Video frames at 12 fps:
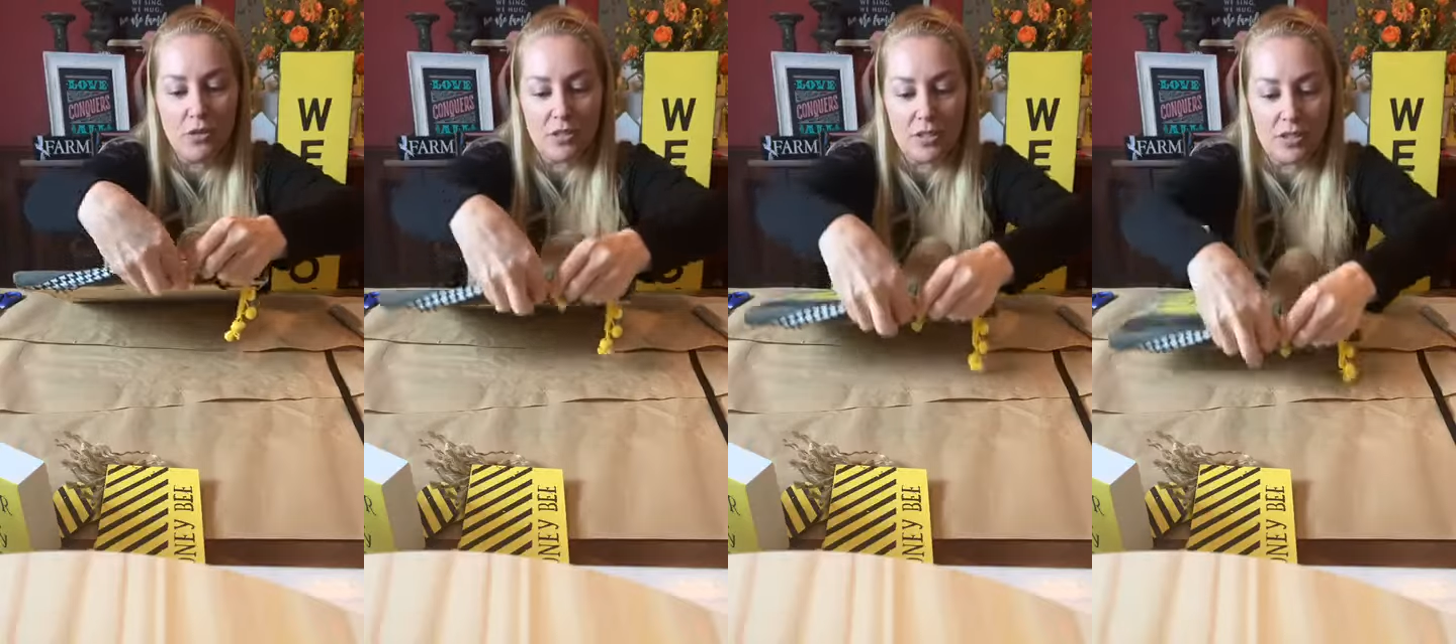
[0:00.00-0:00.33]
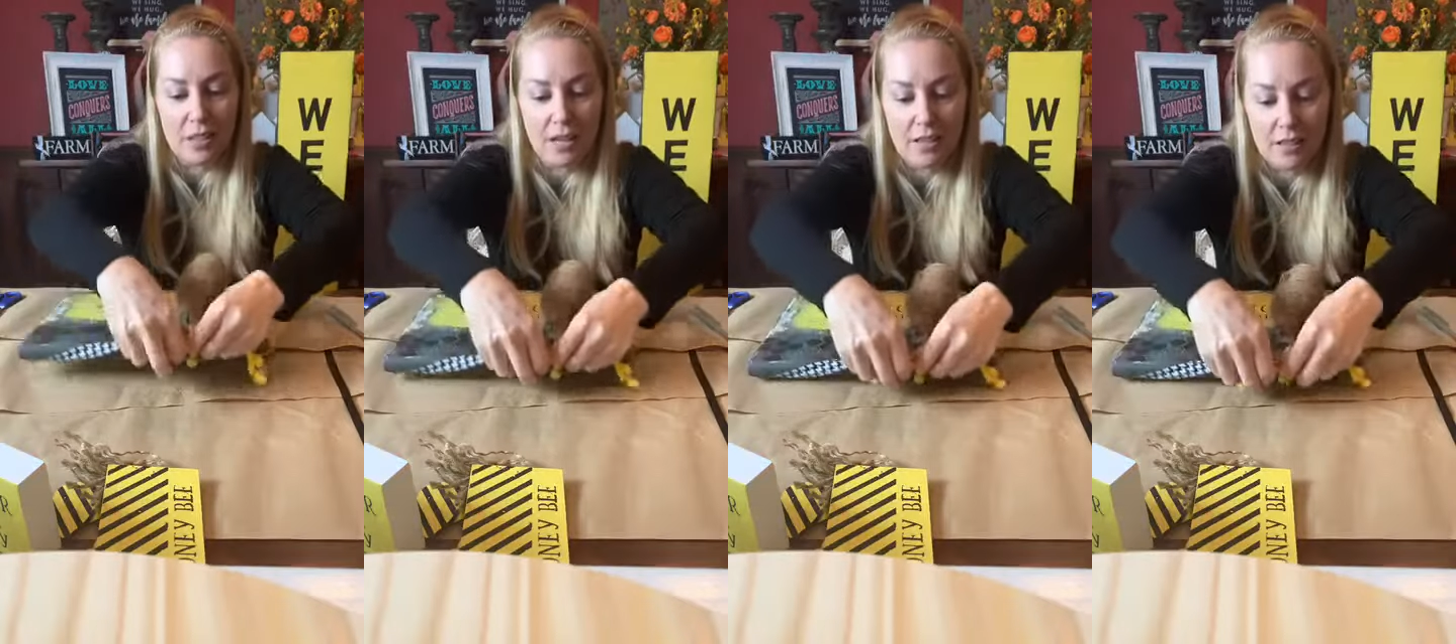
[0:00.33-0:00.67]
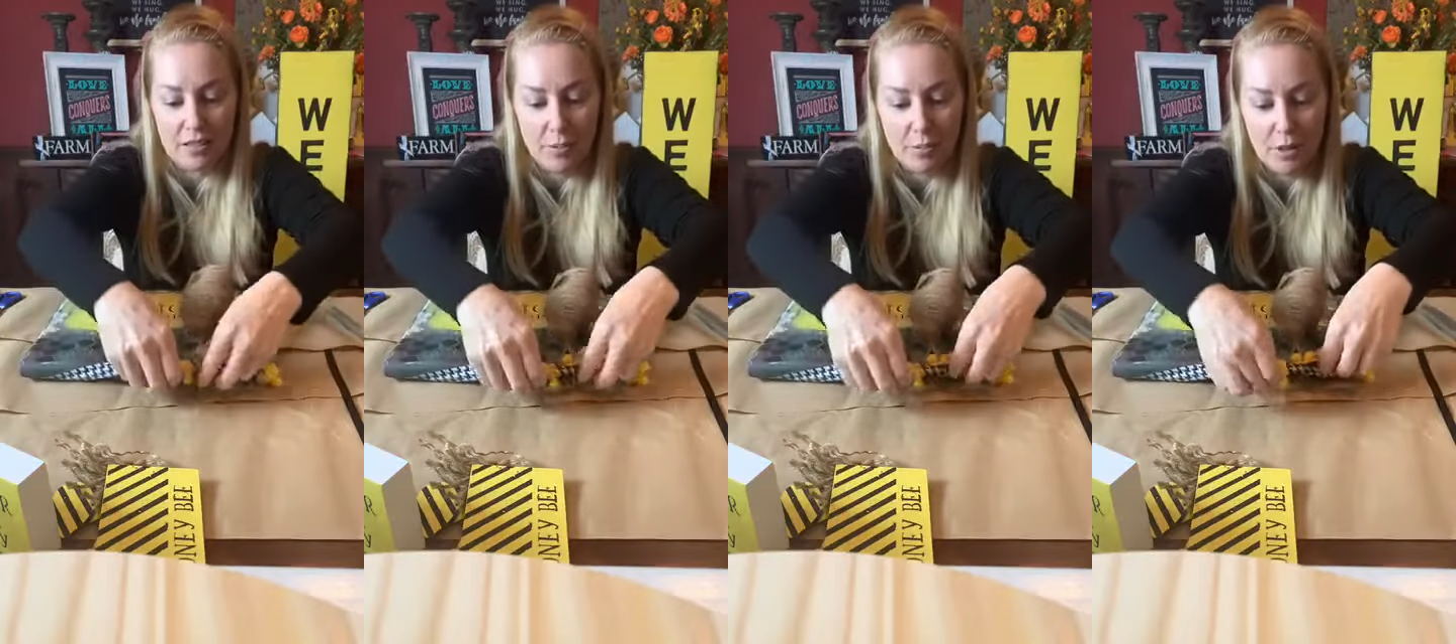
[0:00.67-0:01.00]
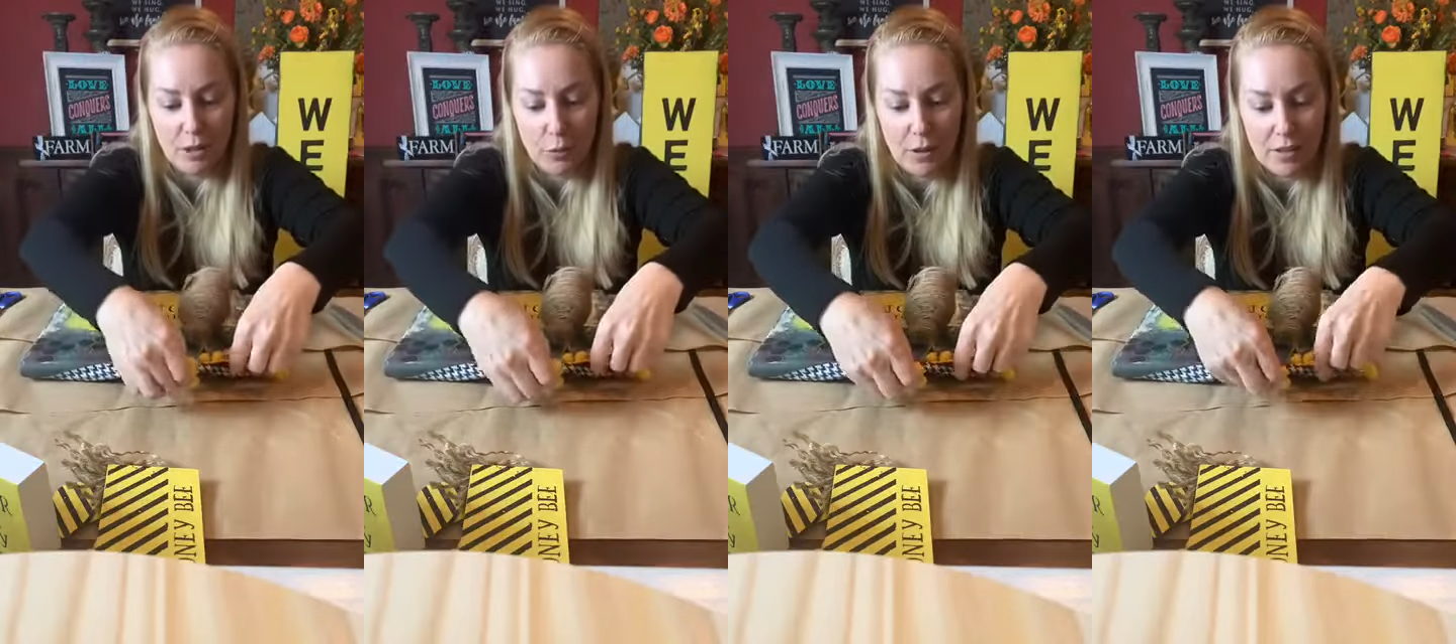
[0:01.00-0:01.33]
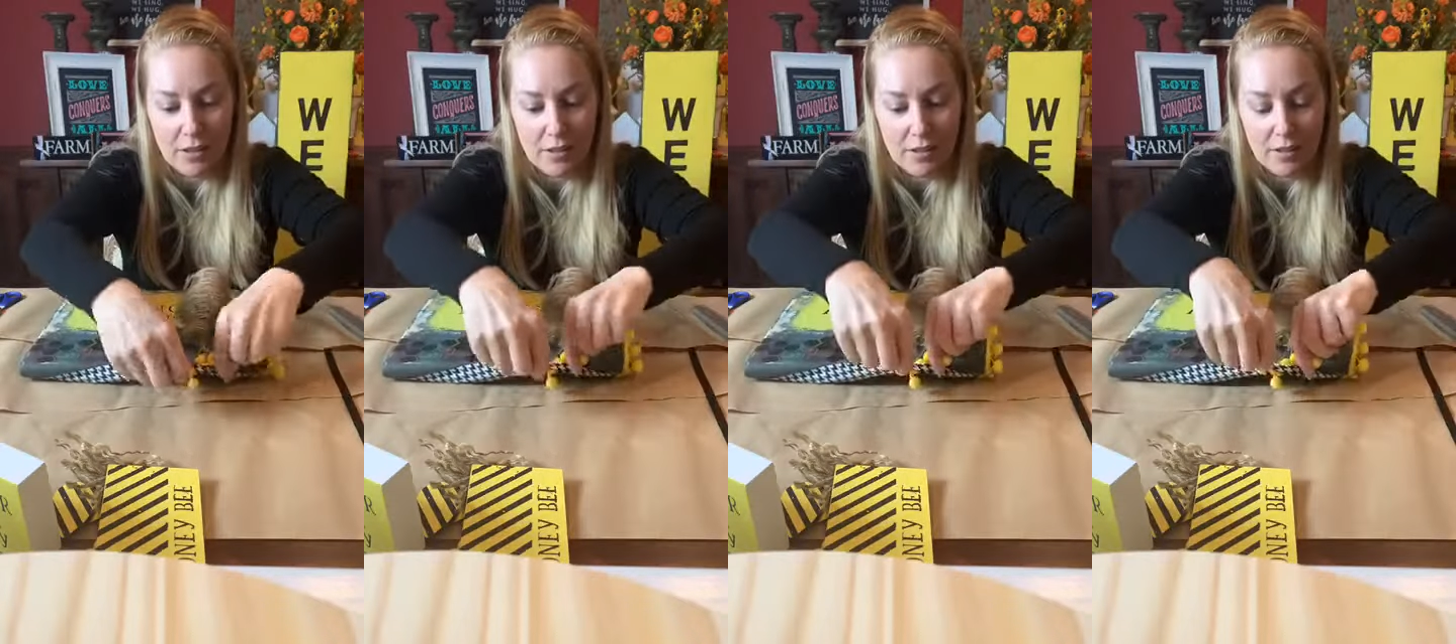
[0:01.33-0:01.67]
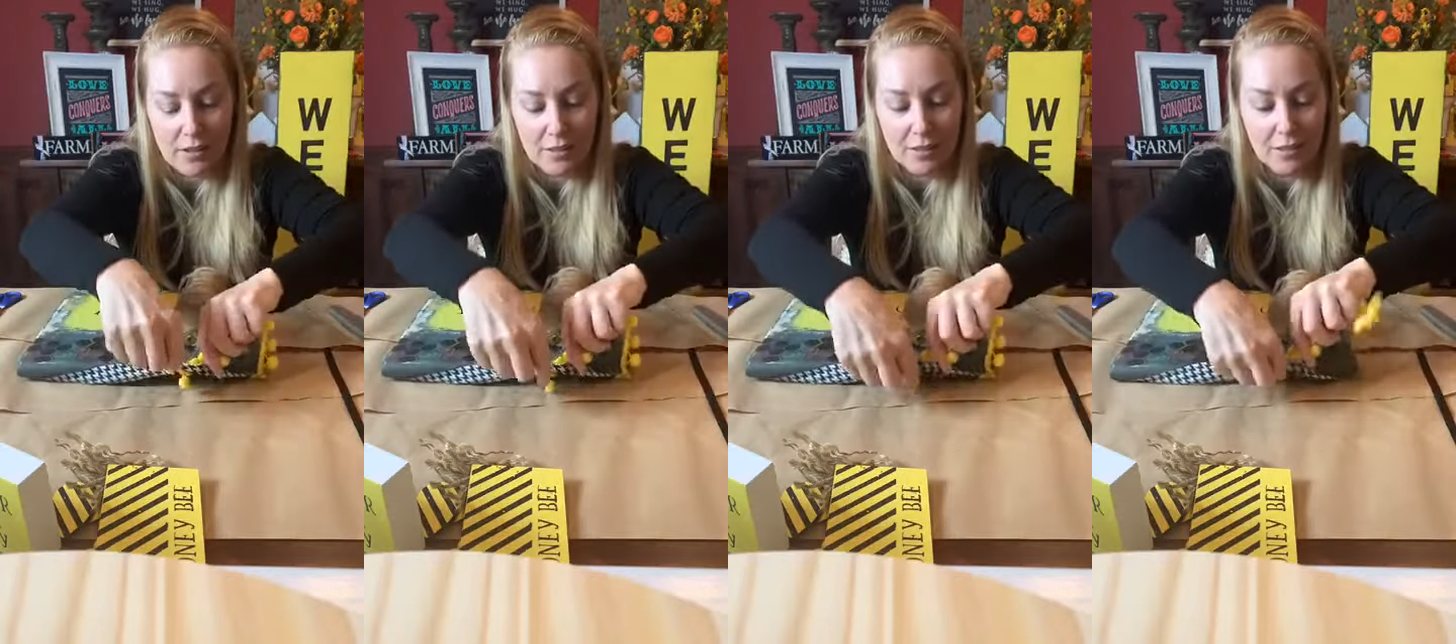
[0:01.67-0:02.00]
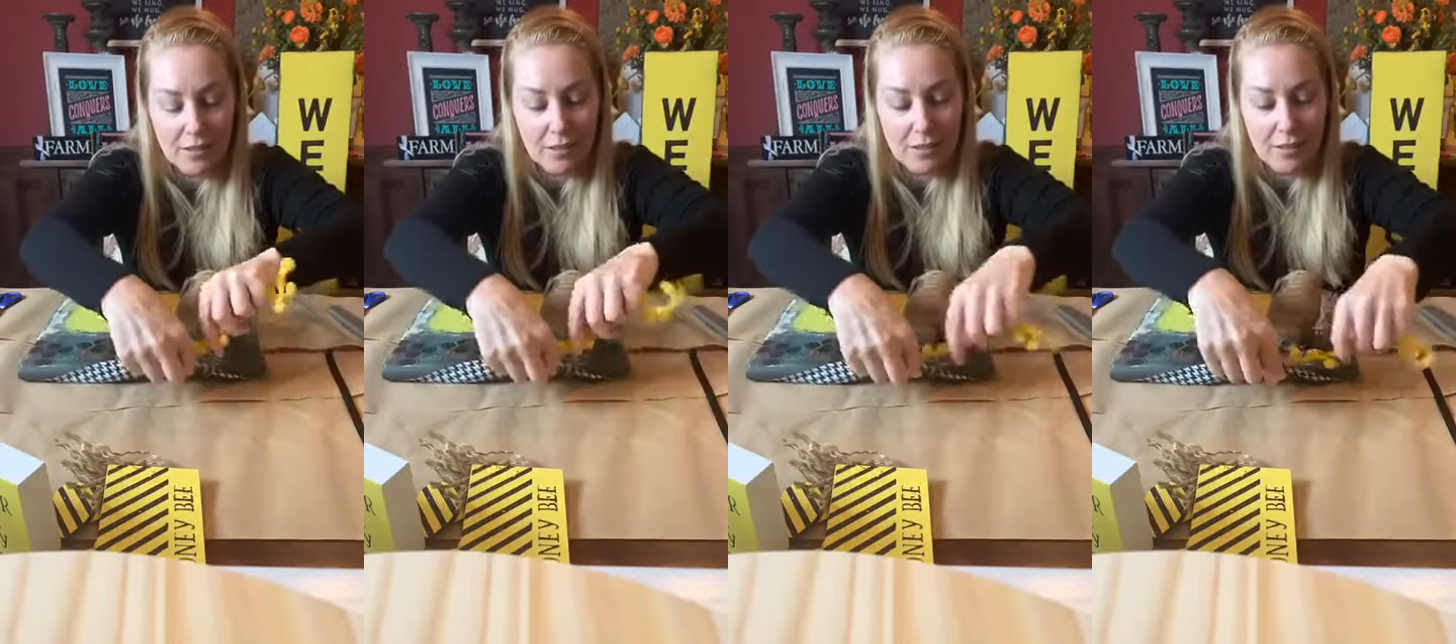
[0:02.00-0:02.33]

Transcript: just to tie this up here with.